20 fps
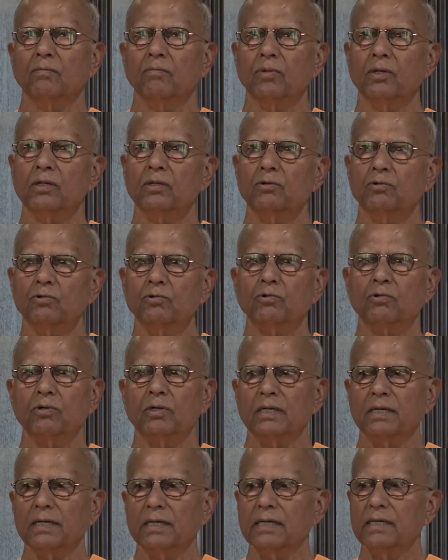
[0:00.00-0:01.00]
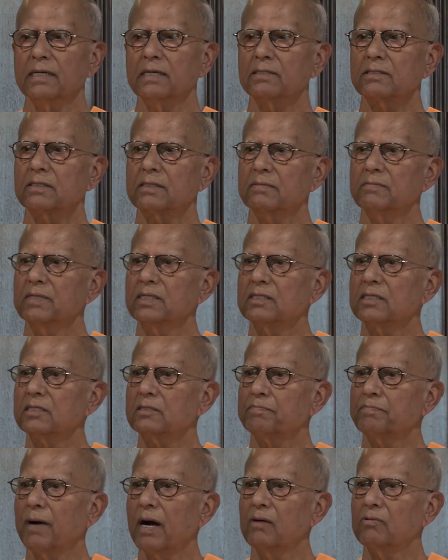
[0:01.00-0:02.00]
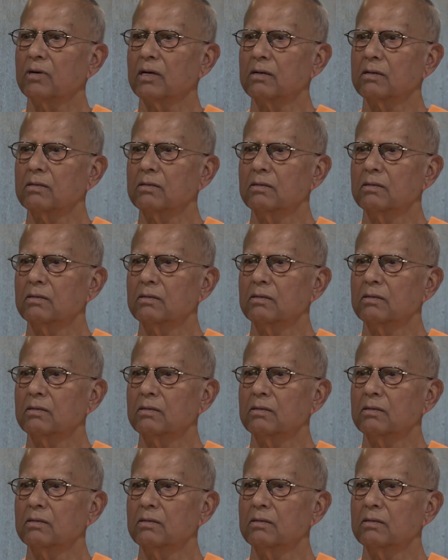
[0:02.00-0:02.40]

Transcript: But look, he has tremendous power.